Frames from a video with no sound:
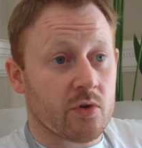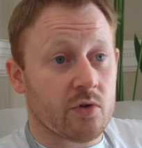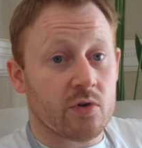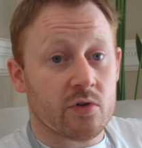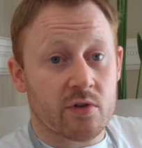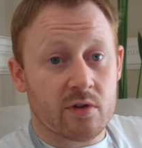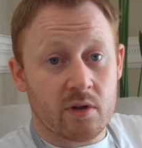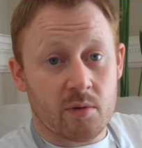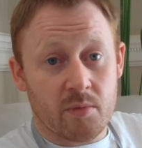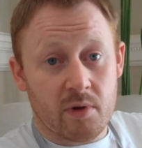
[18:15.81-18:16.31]

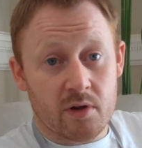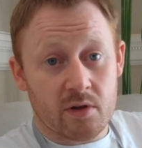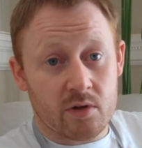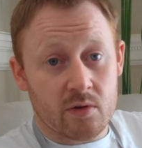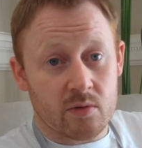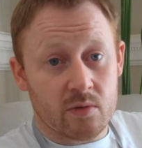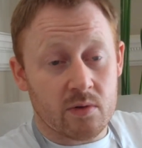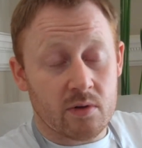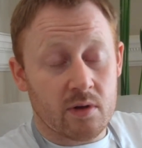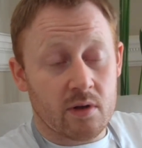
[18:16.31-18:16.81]
use on the
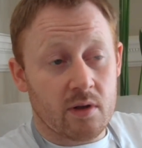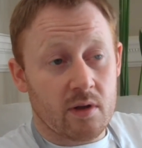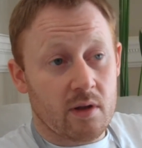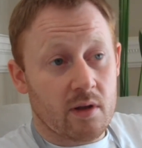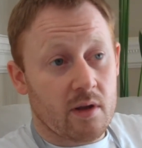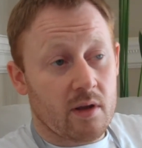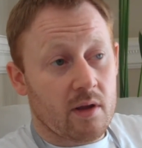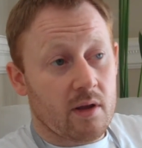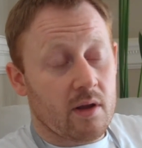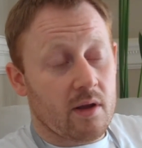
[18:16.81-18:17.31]
menu.
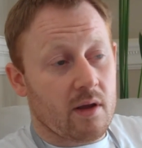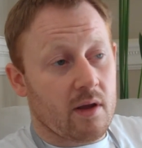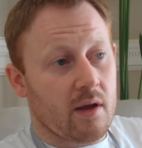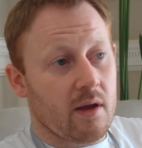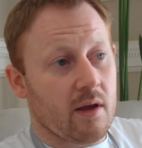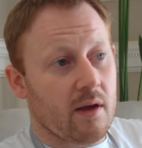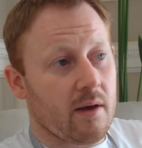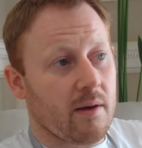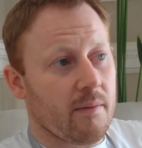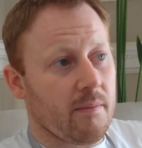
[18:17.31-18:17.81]

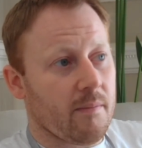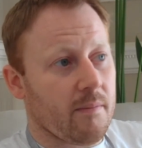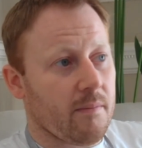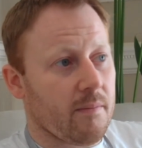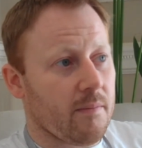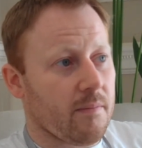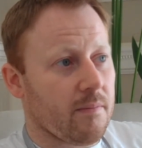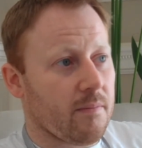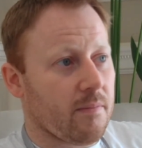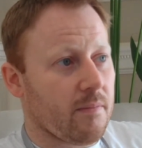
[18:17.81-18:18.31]

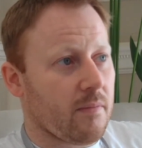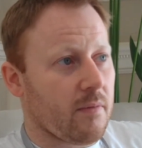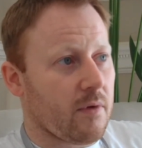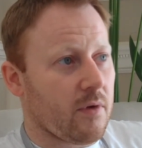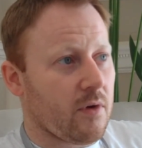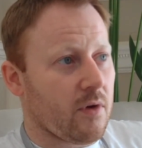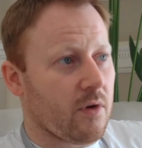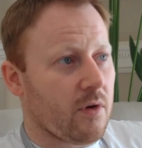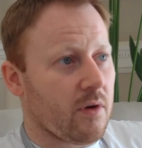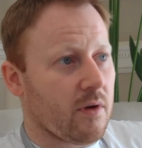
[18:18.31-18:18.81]
Um,
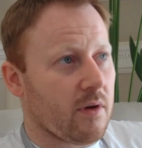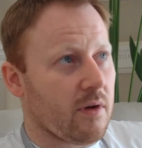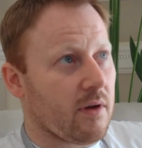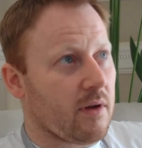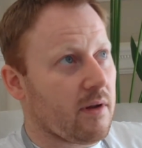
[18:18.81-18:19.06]
you know